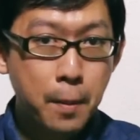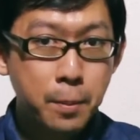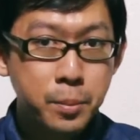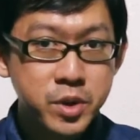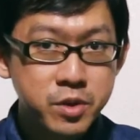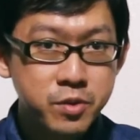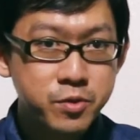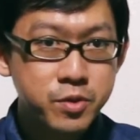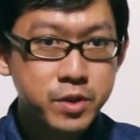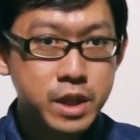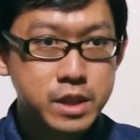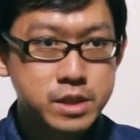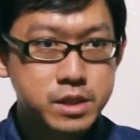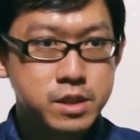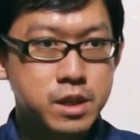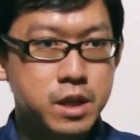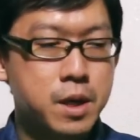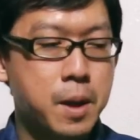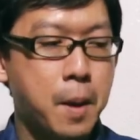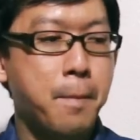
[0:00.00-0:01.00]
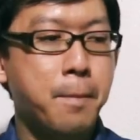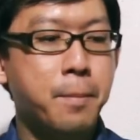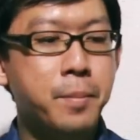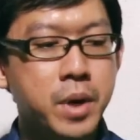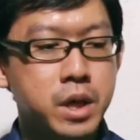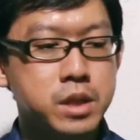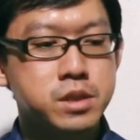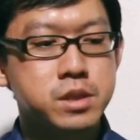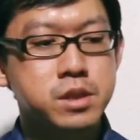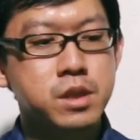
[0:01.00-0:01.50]
B flat,
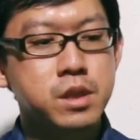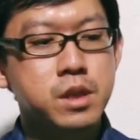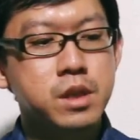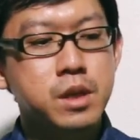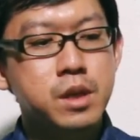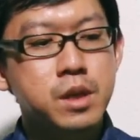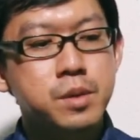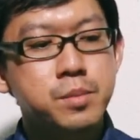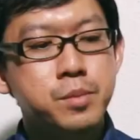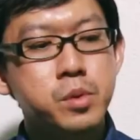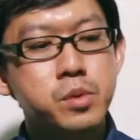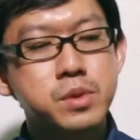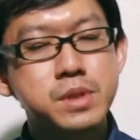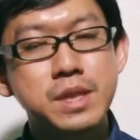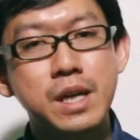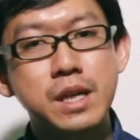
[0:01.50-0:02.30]
but most